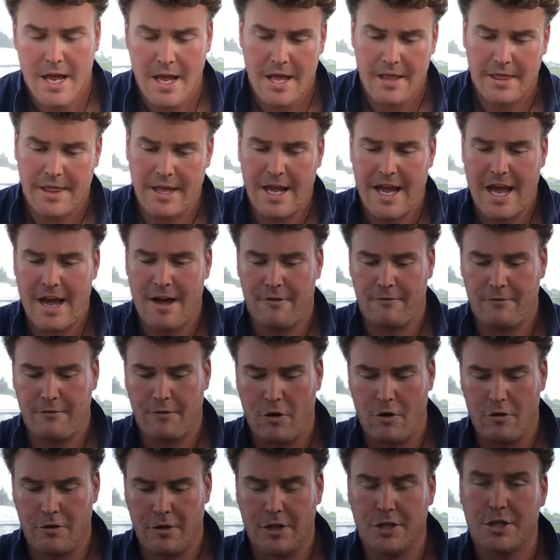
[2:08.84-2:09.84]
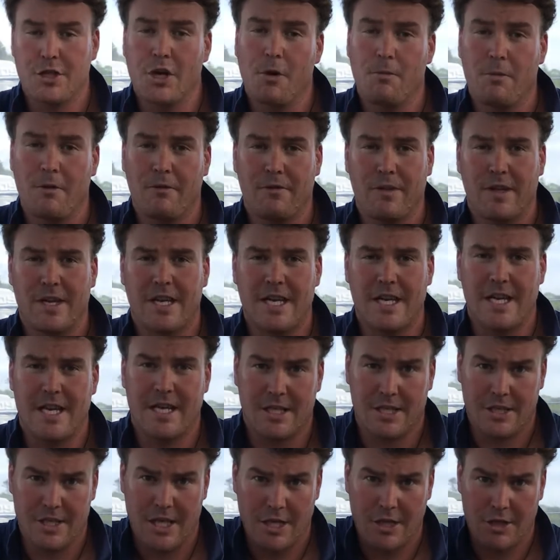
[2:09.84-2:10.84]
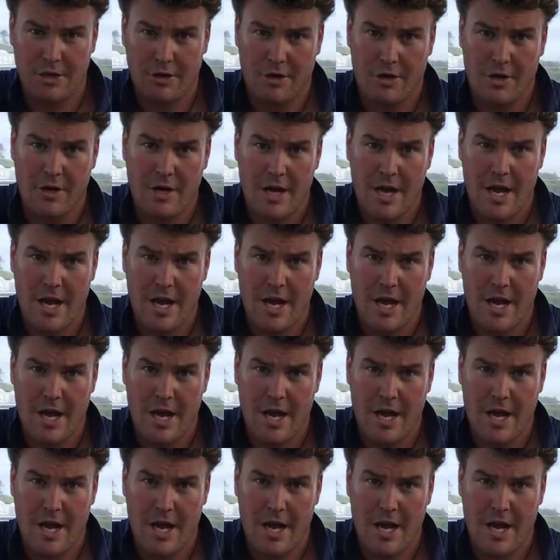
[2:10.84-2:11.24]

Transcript: They have on the top of the heat exchanger